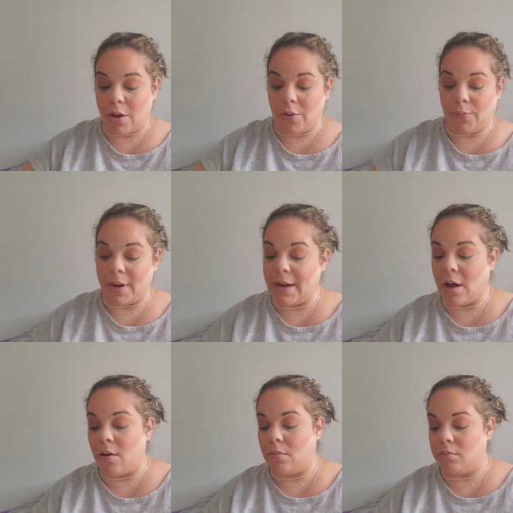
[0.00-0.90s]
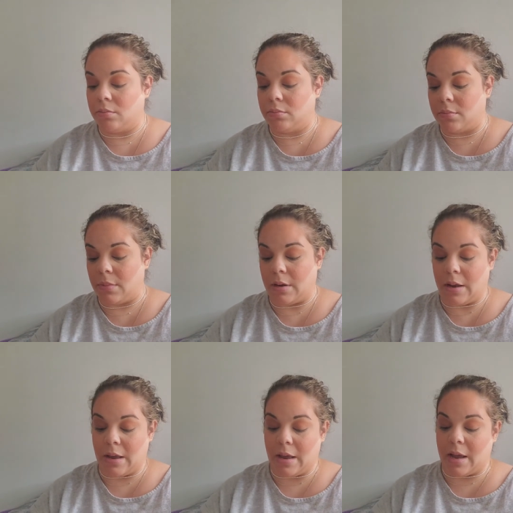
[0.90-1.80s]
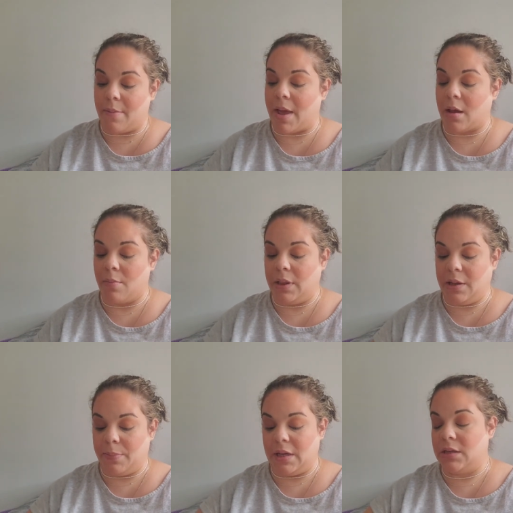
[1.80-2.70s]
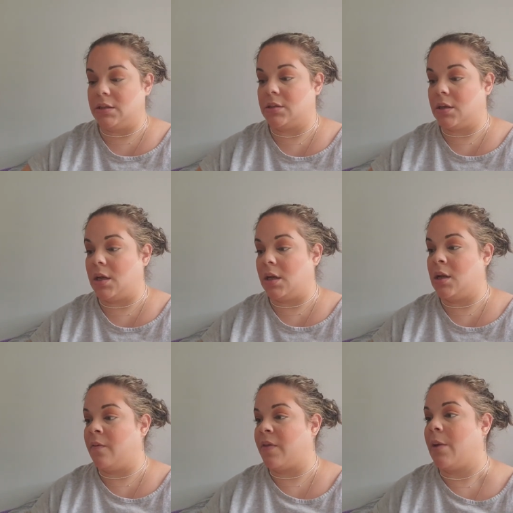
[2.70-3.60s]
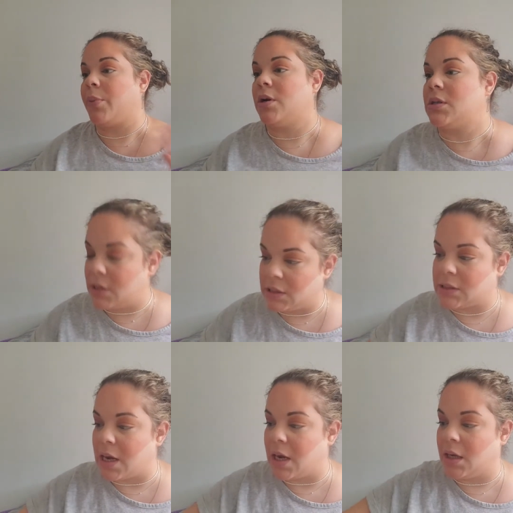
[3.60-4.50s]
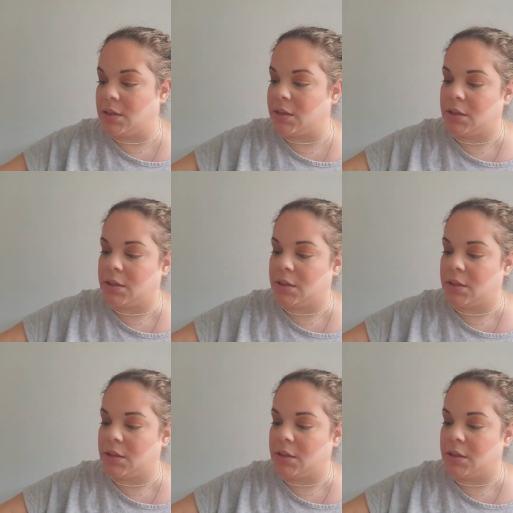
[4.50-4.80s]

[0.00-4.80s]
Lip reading: right now I am at complete peace, and if that person is not